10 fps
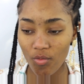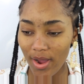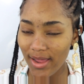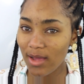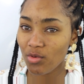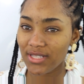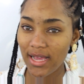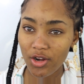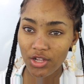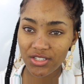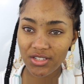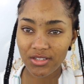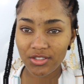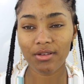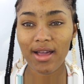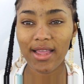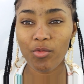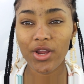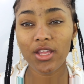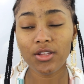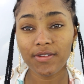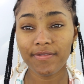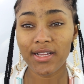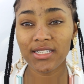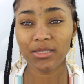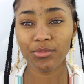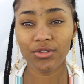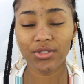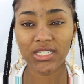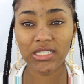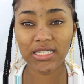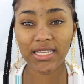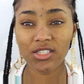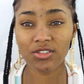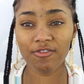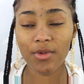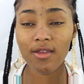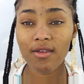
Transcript: While I was at London, I went into Fenty Beauty to get some